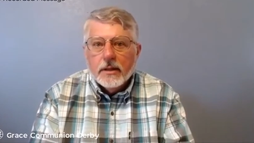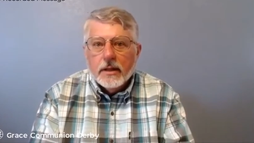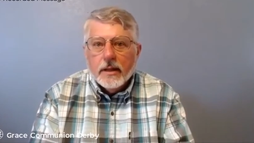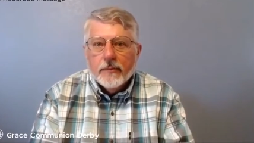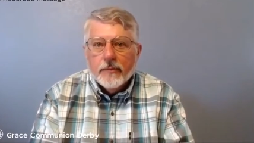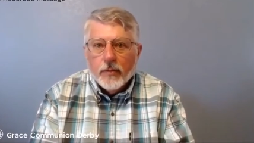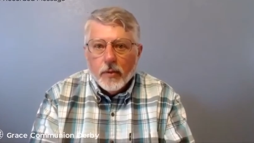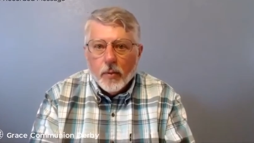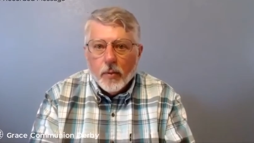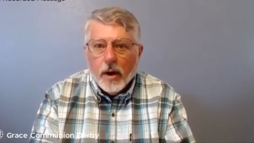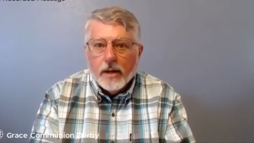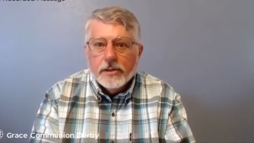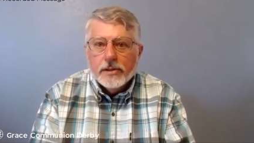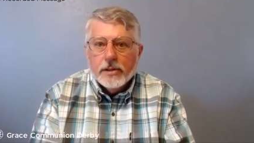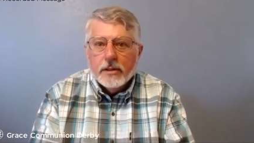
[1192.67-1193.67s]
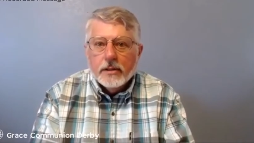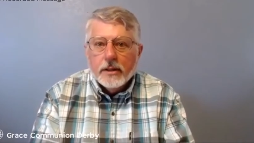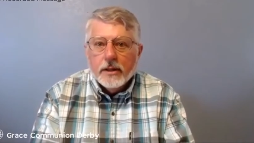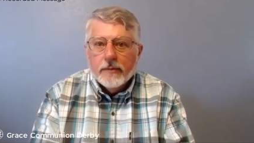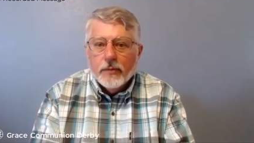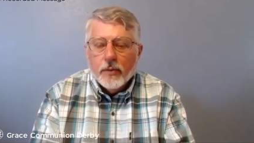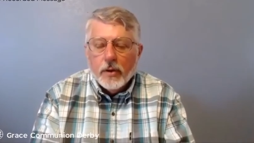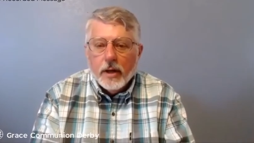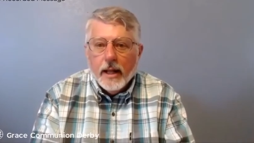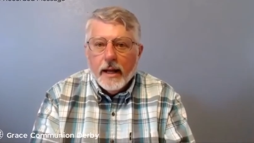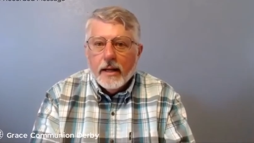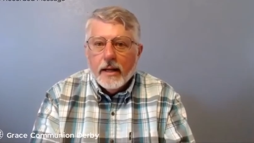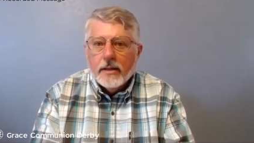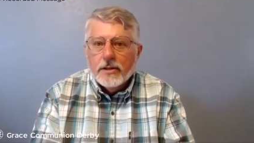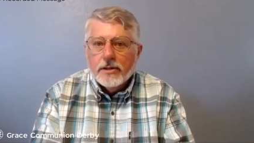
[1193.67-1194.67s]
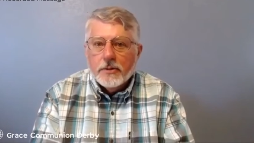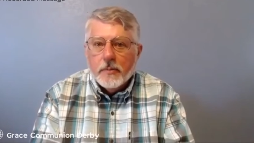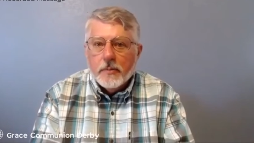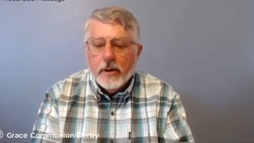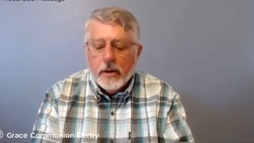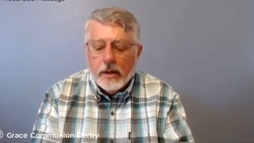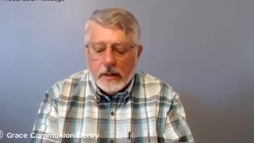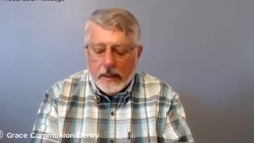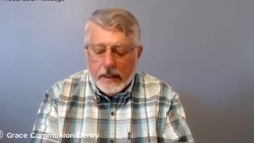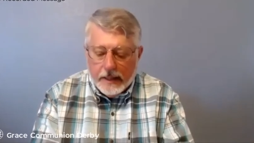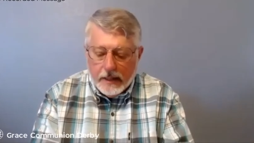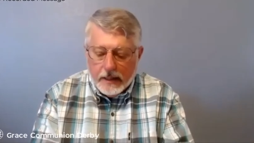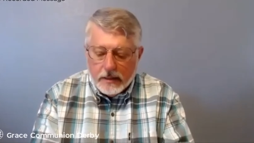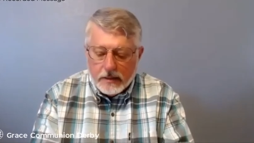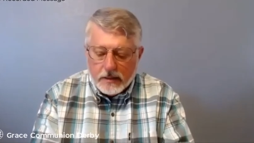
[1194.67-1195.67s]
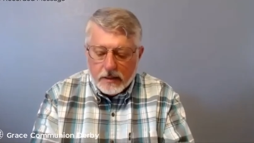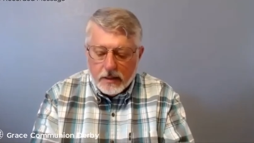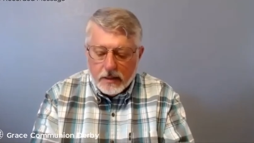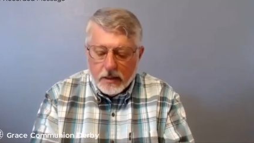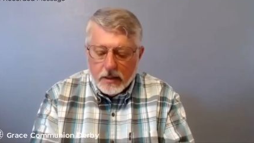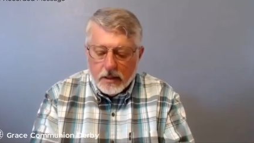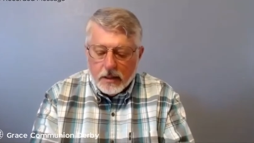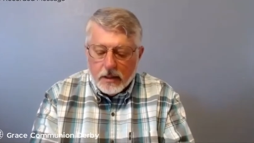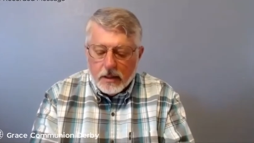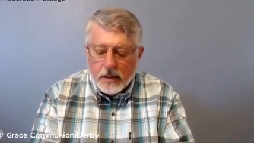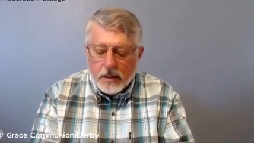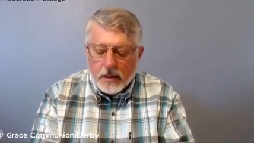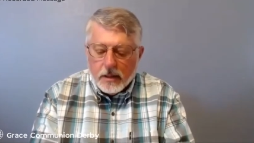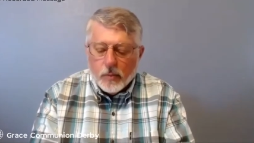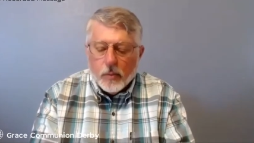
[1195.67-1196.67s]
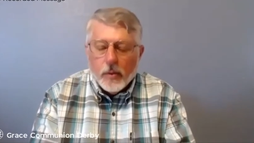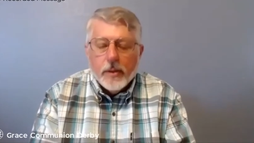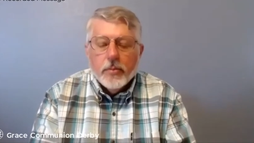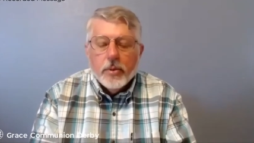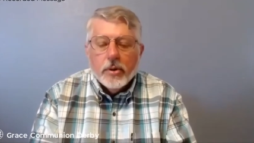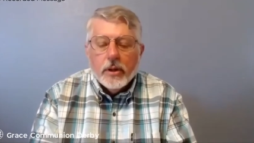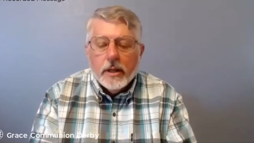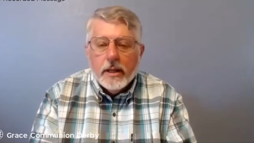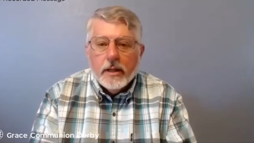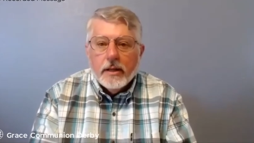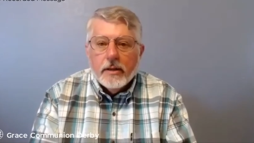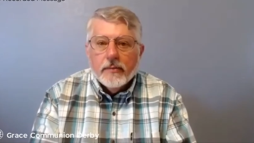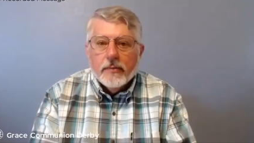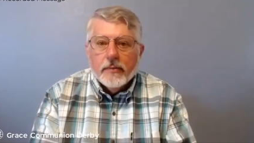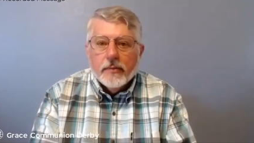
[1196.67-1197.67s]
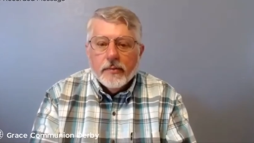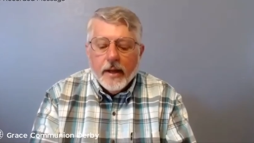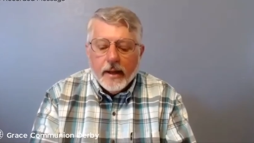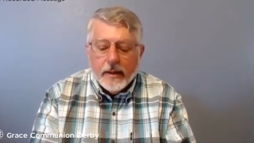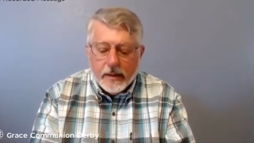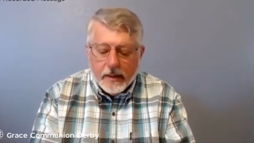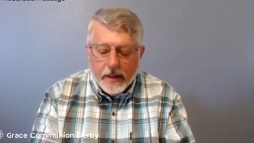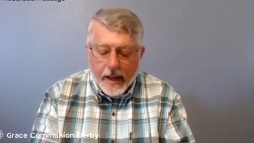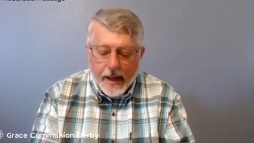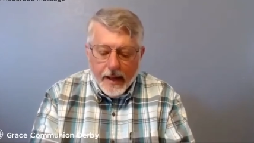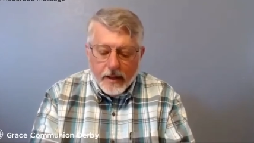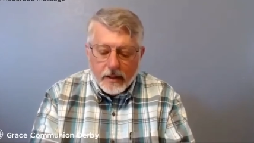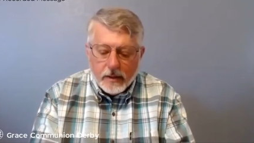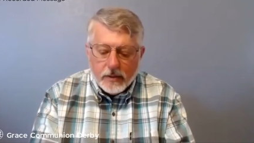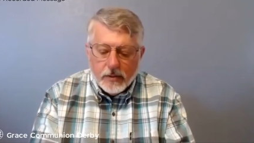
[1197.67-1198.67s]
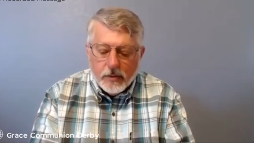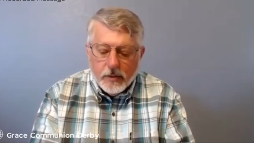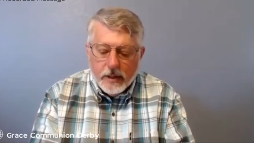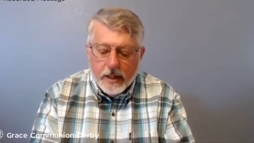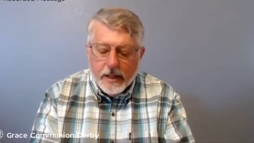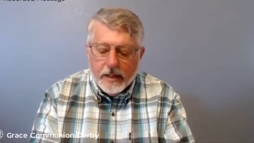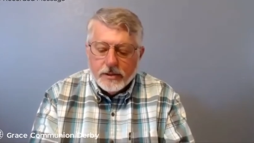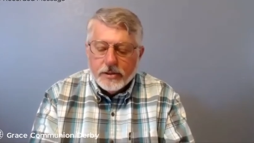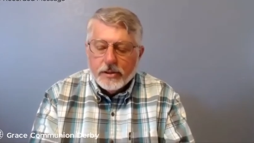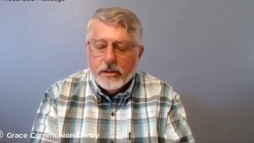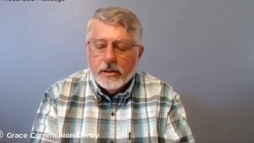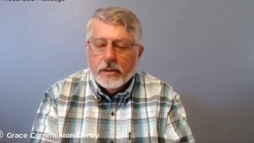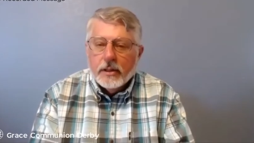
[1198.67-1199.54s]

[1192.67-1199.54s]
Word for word: If we're watching, if we're letting the Spirit lead us, we believe that that creation